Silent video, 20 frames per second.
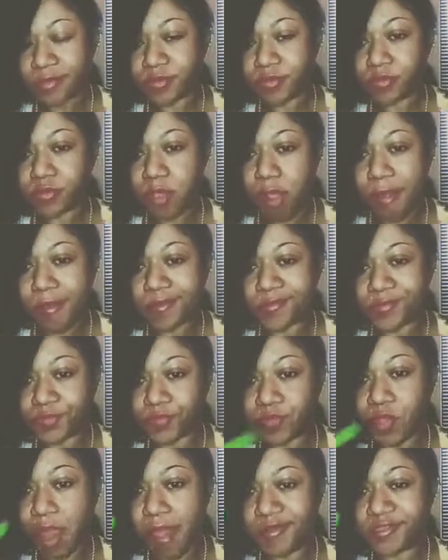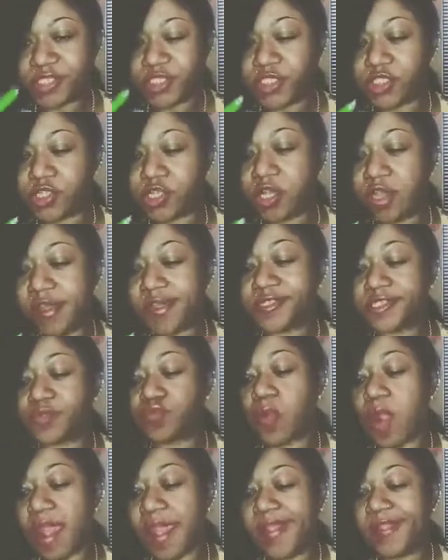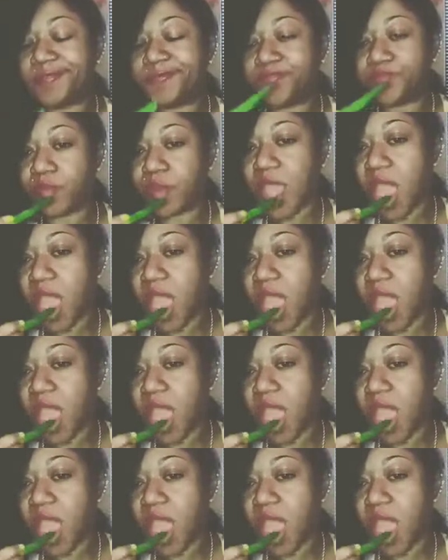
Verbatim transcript: Mm -hmm. And these are cooked right.